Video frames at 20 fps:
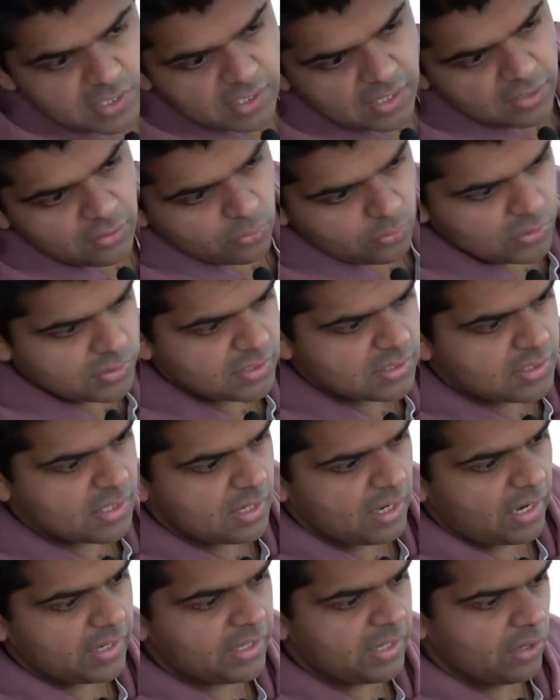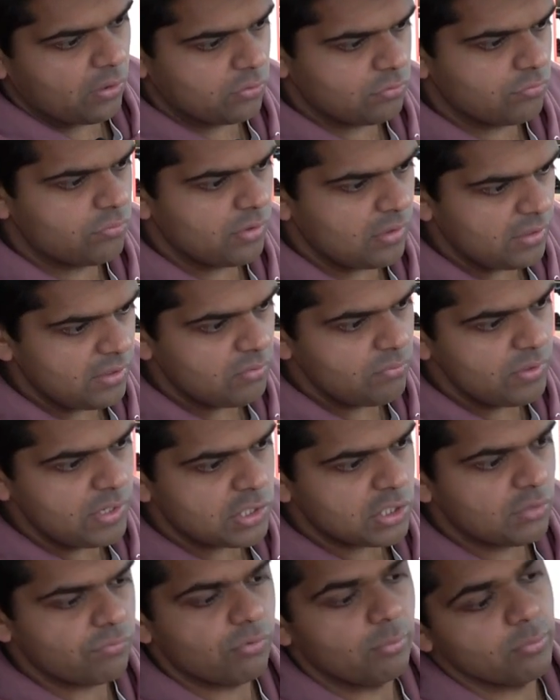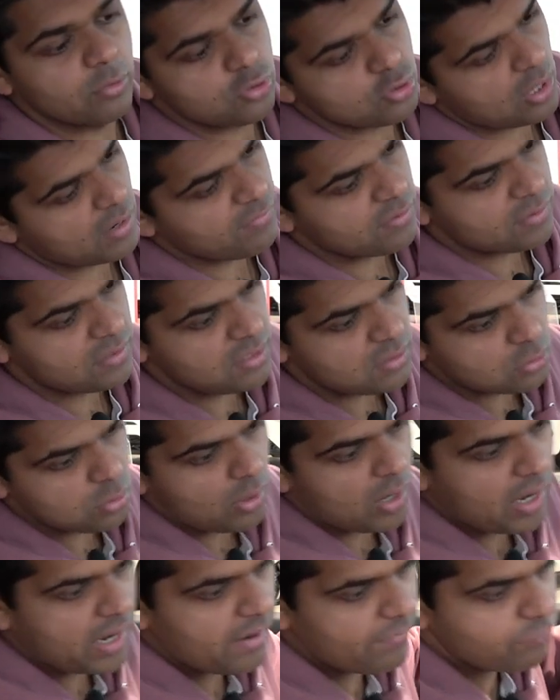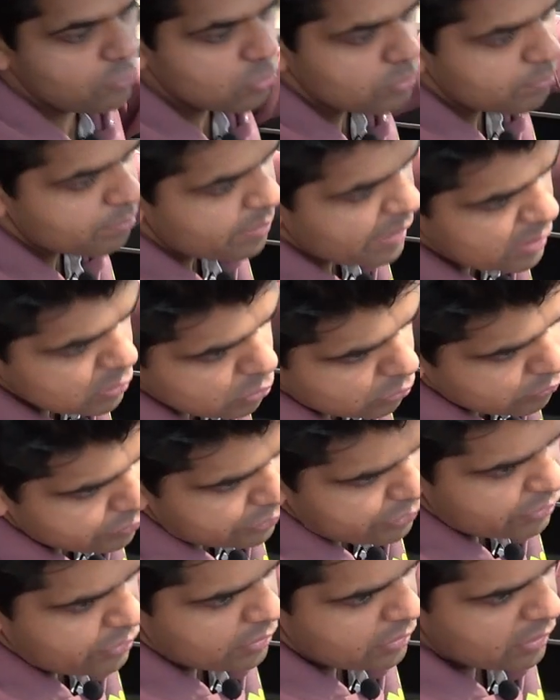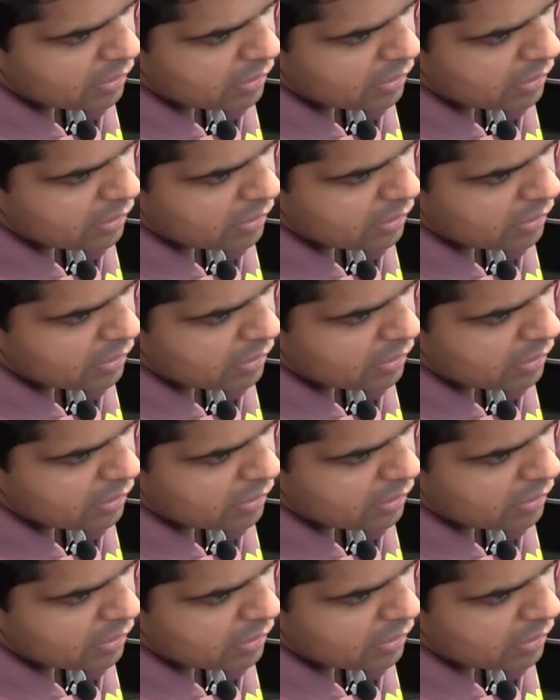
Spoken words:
thing I noticed is that I cannot really reach it from the driver's seat, so I have to bend over